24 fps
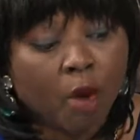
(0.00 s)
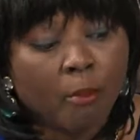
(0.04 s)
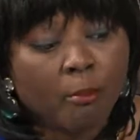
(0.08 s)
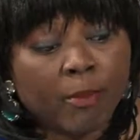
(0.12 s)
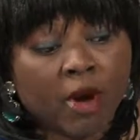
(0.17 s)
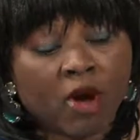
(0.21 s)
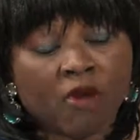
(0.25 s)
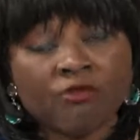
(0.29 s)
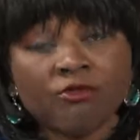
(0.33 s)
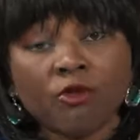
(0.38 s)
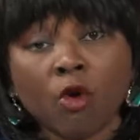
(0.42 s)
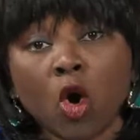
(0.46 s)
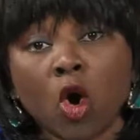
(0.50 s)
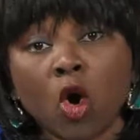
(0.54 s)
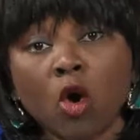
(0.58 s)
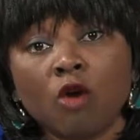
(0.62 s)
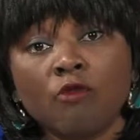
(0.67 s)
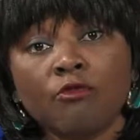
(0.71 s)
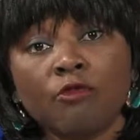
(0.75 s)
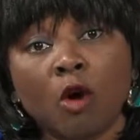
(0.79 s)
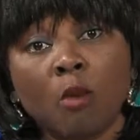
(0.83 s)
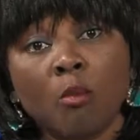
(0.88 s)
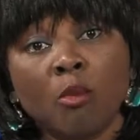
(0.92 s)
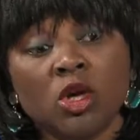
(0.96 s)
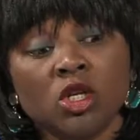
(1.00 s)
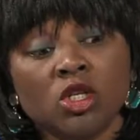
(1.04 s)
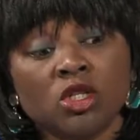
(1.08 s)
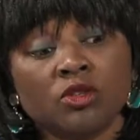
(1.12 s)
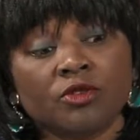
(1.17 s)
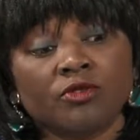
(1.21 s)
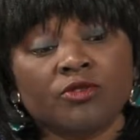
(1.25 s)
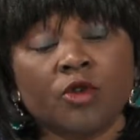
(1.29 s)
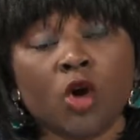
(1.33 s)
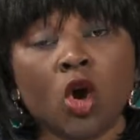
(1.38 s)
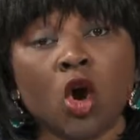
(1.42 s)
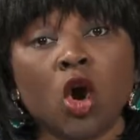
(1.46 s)
But for, for most
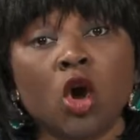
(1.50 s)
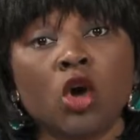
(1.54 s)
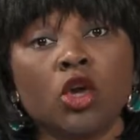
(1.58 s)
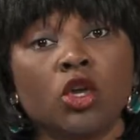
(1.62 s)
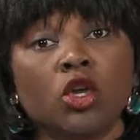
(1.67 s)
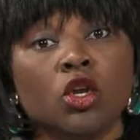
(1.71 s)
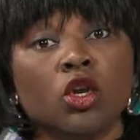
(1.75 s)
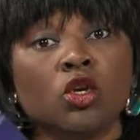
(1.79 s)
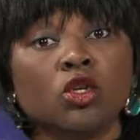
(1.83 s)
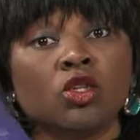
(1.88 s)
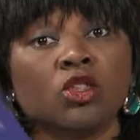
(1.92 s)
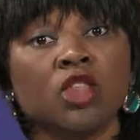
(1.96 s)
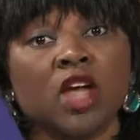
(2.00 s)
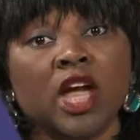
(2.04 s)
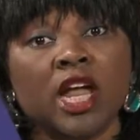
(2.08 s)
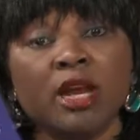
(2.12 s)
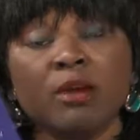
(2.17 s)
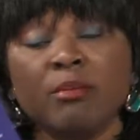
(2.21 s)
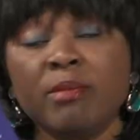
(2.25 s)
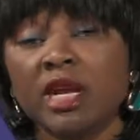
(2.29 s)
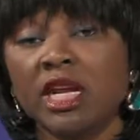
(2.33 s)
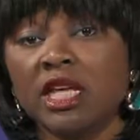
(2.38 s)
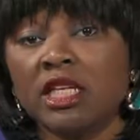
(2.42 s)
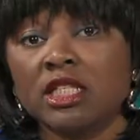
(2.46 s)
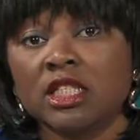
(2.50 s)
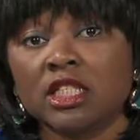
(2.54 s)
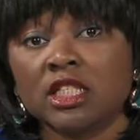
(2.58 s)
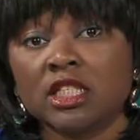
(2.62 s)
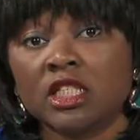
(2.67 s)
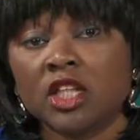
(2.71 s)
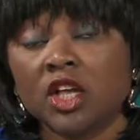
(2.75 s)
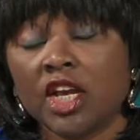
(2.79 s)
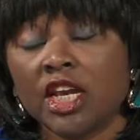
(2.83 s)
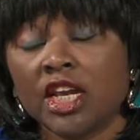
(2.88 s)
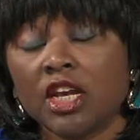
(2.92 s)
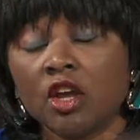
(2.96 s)
of all, you know, 30 minutes is
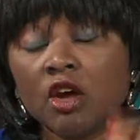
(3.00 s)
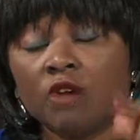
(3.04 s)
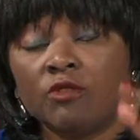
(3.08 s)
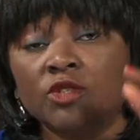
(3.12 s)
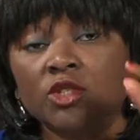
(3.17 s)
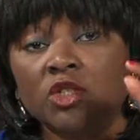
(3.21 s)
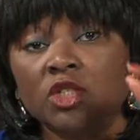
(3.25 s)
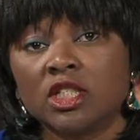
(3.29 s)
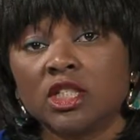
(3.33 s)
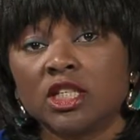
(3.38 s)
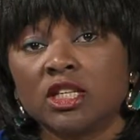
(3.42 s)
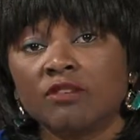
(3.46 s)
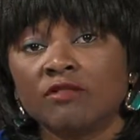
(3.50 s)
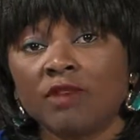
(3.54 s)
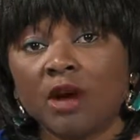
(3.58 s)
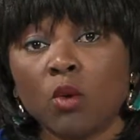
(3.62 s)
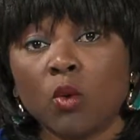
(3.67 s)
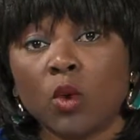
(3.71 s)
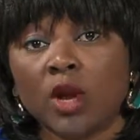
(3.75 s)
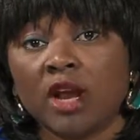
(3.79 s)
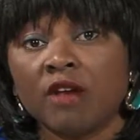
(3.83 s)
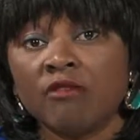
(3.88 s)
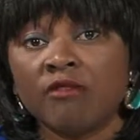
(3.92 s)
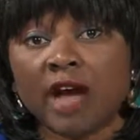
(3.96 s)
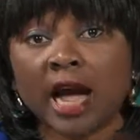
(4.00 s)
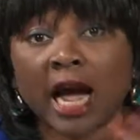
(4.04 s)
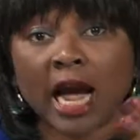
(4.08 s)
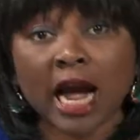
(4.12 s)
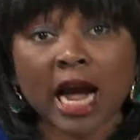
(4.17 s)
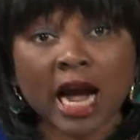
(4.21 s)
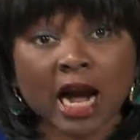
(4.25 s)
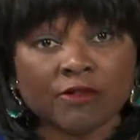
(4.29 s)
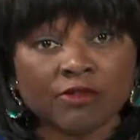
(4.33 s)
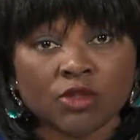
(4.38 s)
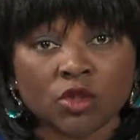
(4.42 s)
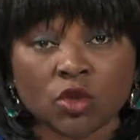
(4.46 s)
not enough to deliver whatever I
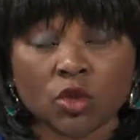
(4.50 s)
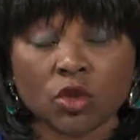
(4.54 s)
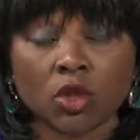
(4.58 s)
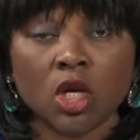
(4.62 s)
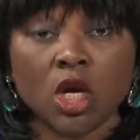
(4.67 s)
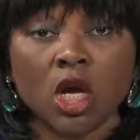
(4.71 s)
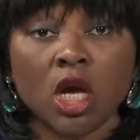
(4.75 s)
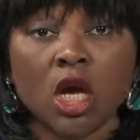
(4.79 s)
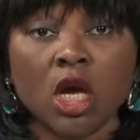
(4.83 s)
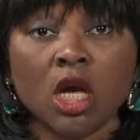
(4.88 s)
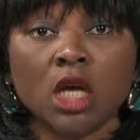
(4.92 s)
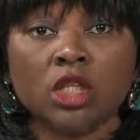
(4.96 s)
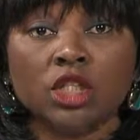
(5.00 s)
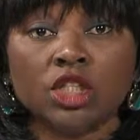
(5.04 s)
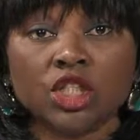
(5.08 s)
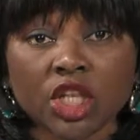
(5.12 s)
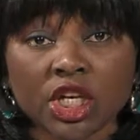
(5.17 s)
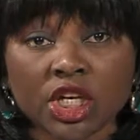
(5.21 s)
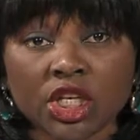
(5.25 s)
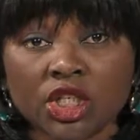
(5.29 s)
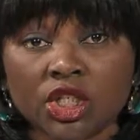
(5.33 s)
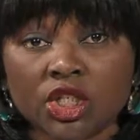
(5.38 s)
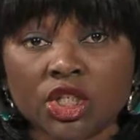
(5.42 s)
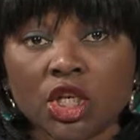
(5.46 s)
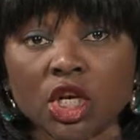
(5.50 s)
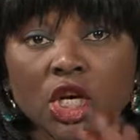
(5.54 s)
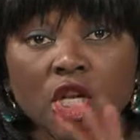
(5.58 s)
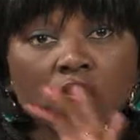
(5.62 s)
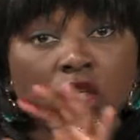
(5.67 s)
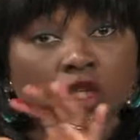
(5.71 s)
have to teach.